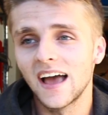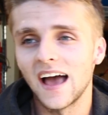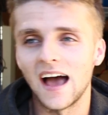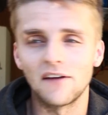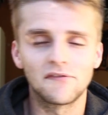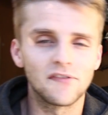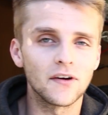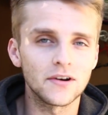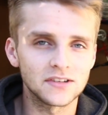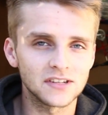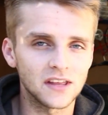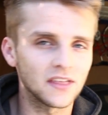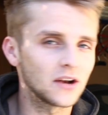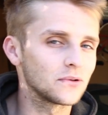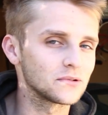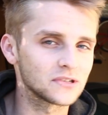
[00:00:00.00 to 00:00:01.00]
At first I
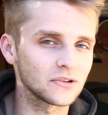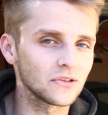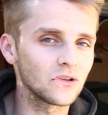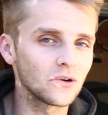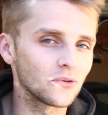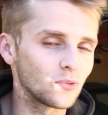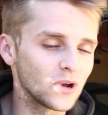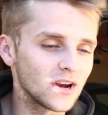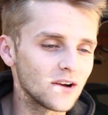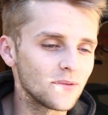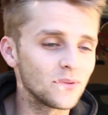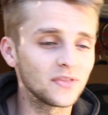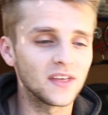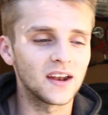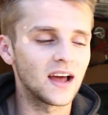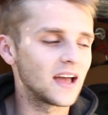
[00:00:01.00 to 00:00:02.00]
thought it was a little weird,
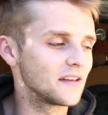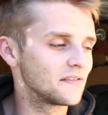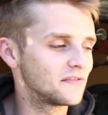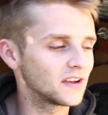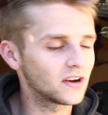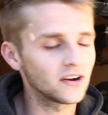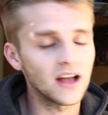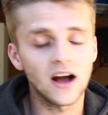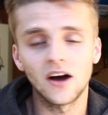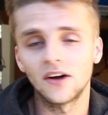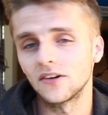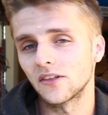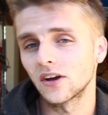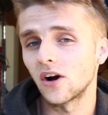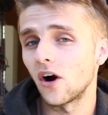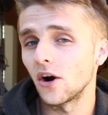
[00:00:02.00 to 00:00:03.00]
but then I figured out under
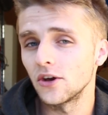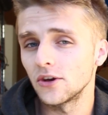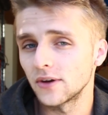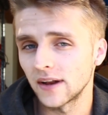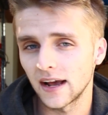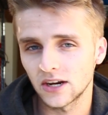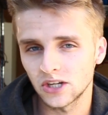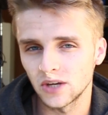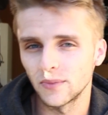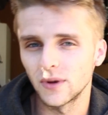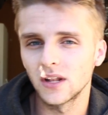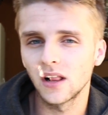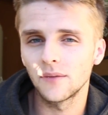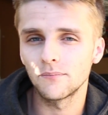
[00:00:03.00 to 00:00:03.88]
the car you can actually